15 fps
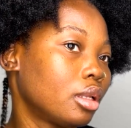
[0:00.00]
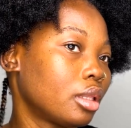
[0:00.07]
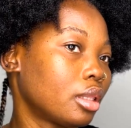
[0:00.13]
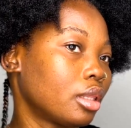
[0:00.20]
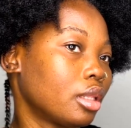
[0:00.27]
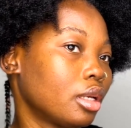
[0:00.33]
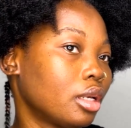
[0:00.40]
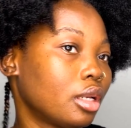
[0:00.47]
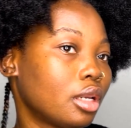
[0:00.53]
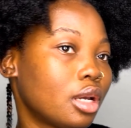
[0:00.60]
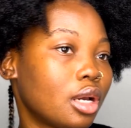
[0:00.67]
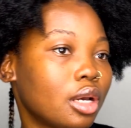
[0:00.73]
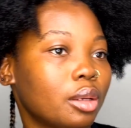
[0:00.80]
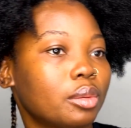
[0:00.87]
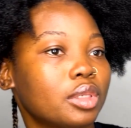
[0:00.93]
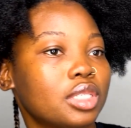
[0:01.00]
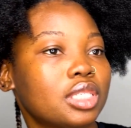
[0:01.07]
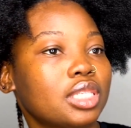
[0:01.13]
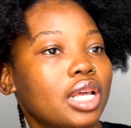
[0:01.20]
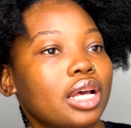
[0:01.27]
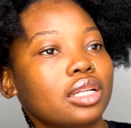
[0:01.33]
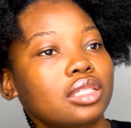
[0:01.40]
then I will
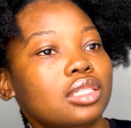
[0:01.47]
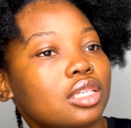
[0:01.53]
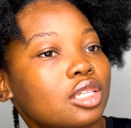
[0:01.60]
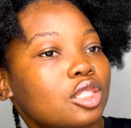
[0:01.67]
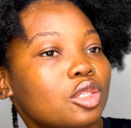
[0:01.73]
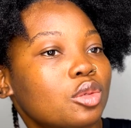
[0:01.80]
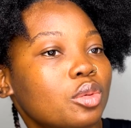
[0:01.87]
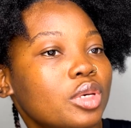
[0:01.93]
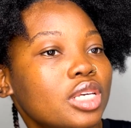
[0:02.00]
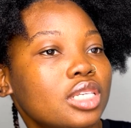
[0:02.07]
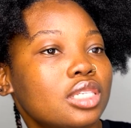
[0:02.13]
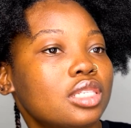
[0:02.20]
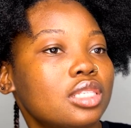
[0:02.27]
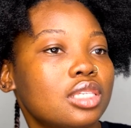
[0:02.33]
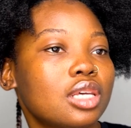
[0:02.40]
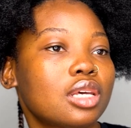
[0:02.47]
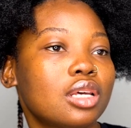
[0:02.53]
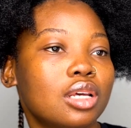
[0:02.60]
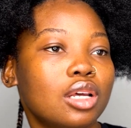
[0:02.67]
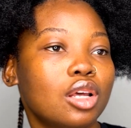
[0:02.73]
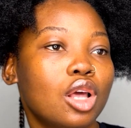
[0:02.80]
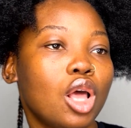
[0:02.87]
start to twist
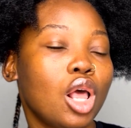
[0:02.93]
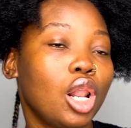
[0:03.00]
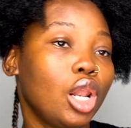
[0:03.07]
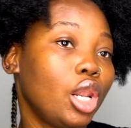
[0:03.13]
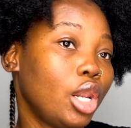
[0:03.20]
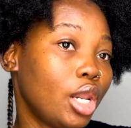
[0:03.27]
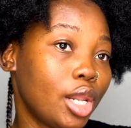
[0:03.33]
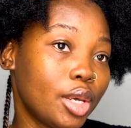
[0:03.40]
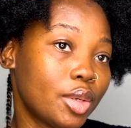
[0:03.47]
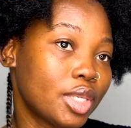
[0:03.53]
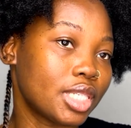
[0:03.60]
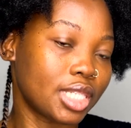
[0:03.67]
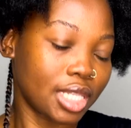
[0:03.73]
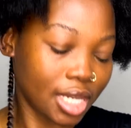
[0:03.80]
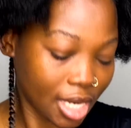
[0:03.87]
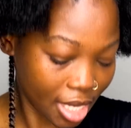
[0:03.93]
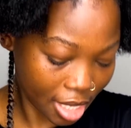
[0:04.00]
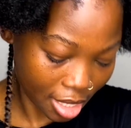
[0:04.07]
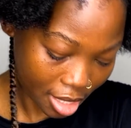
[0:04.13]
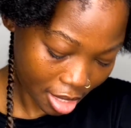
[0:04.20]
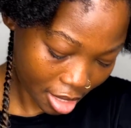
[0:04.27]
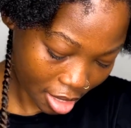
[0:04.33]

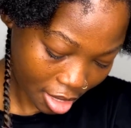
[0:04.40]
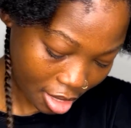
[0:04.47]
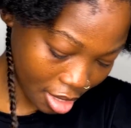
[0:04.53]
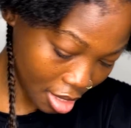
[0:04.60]
loosely.